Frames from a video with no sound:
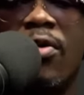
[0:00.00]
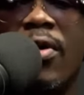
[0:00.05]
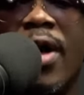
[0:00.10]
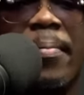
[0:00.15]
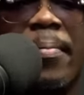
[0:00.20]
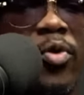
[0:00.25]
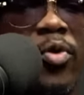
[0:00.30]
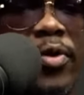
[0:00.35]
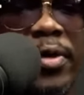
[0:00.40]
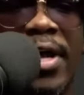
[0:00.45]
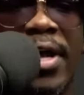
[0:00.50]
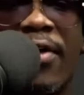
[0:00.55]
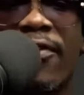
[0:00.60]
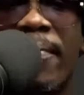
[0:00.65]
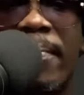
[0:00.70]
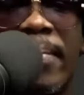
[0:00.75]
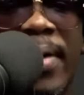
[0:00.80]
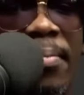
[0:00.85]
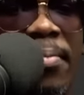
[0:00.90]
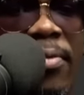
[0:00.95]
I'm going off
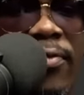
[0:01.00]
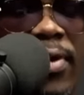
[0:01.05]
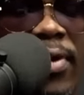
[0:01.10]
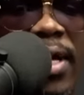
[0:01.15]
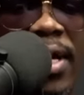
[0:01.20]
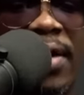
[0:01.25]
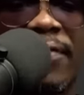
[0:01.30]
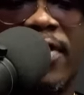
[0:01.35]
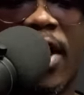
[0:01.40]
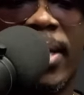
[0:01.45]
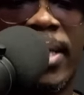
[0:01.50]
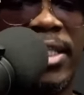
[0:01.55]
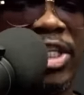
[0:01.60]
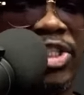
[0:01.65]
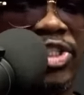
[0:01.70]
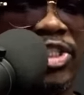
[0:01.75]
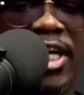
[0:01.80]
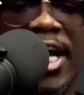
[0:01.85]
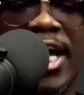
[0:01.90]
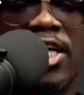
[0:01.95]
memory. If y'all in the
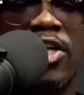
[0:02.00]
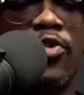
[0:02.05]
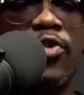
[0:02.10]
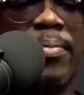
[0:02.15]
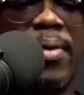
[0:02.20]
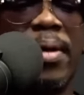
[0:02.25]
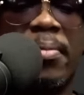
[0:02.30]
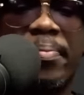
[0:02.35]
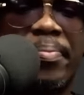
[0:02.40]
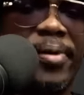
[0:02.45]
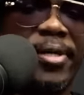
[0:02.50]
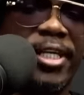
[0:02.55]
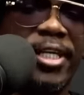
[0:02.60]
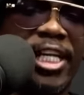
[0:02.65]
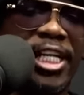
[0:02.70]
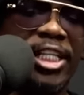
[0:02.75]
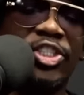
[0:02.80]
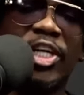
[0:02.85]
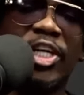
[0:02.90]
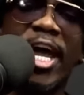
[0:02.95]
chat, you remember, put it in
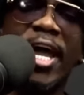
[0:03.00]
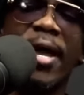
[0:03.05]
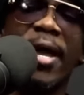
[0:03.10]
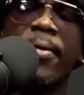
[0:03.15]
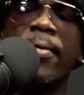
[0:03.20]
the chat.